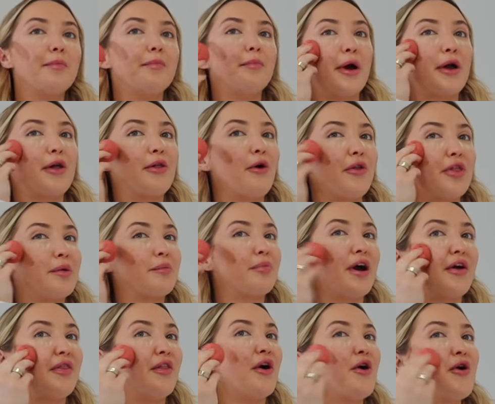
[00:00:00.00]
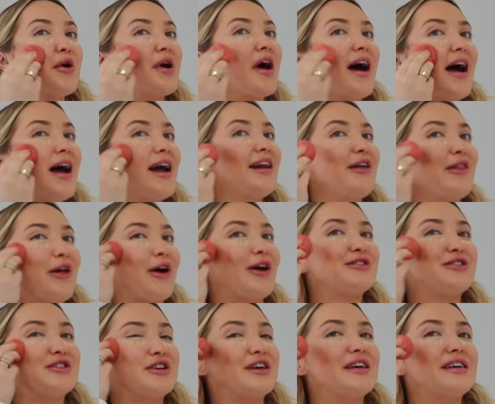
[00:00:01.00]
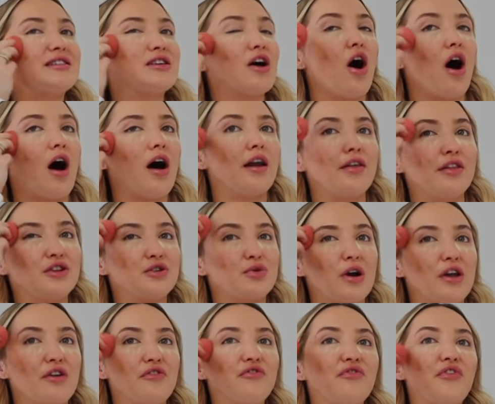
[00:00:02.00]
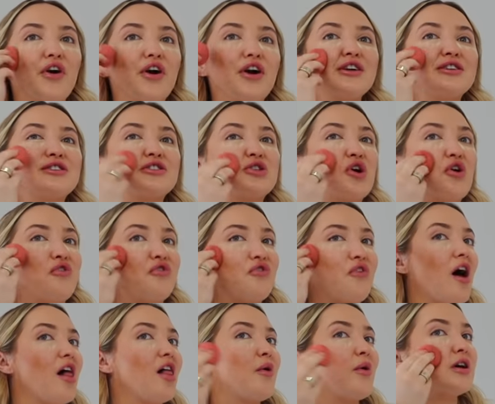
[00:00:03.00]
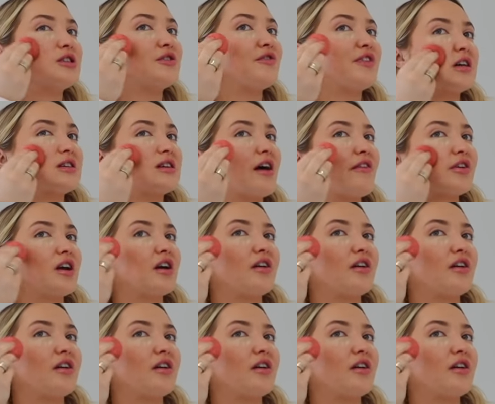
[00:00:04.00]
my clothing brand, The Okine, launches on the 21st. Go follow us if you guys haven't